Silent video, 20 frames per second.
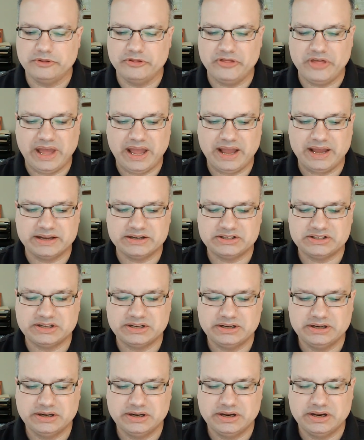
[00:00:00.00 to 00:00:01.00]
that
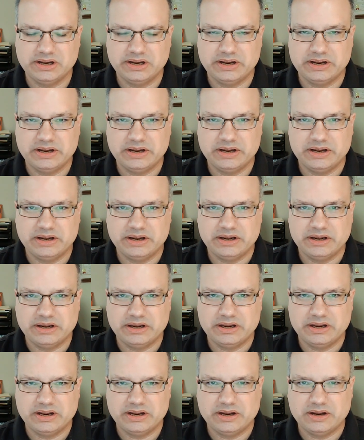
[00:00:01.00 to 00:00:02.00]

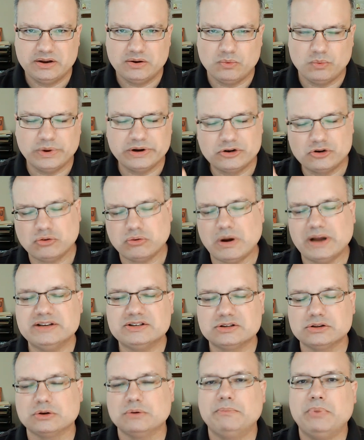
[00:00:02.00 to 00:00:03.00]
when
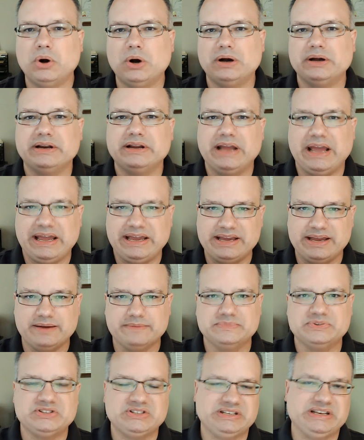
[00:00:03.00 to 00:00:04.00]
Chrysler bought A
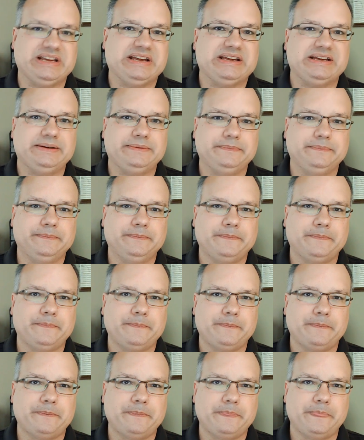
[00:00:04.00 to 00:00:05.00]
M C,
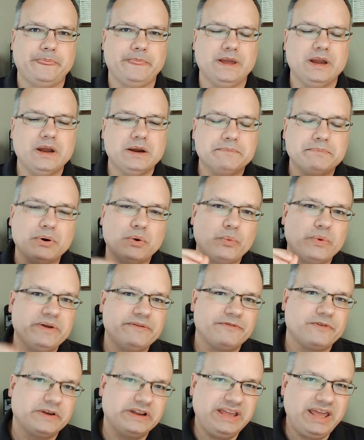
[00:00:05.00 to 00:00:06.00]
but we
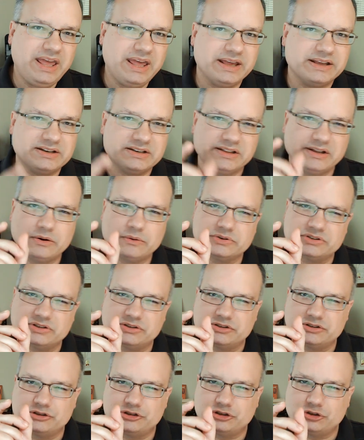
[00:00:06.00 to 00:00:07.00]
forget there was a
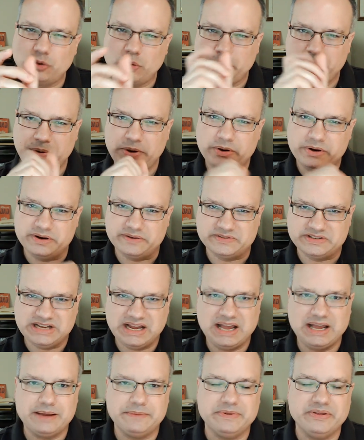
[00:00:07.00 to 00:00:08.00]
short period of
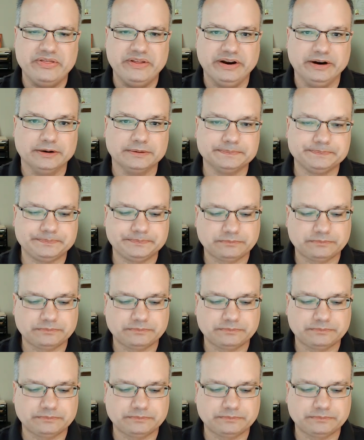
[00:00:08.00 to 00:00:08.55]
time in there.